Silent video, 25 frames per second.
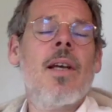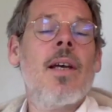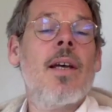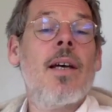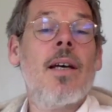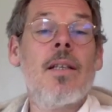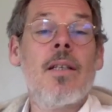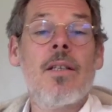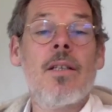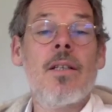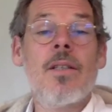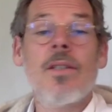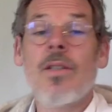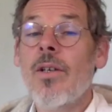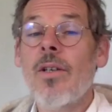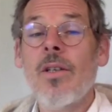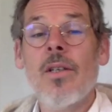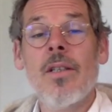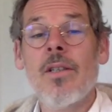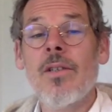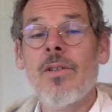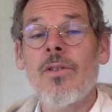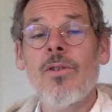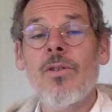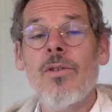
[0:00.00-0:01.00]
and the tongue
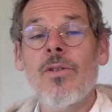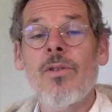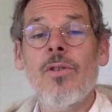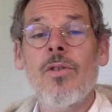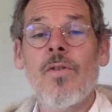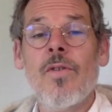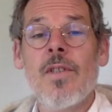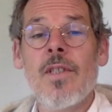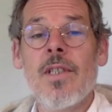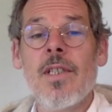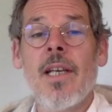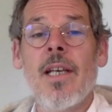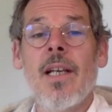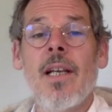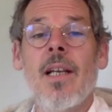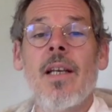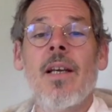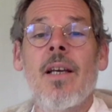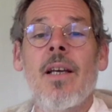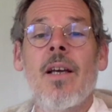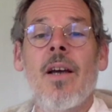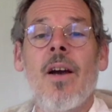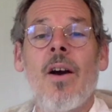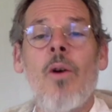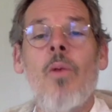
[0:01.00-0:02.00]
and groove
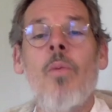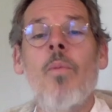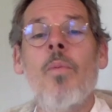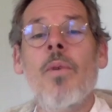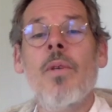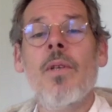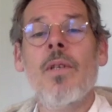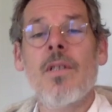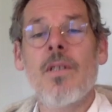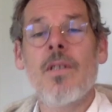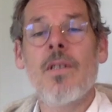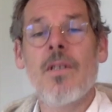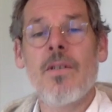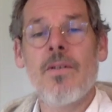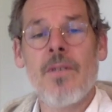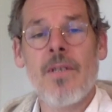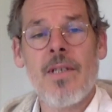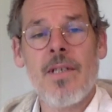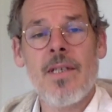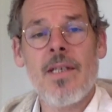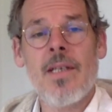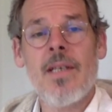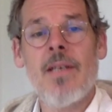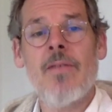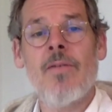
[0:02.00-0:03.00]
ceiling opens to
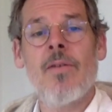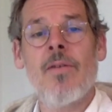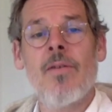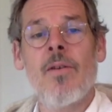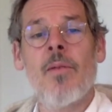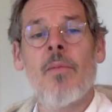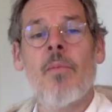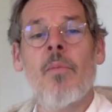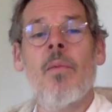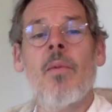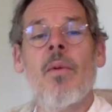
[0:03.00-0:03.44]
receive him,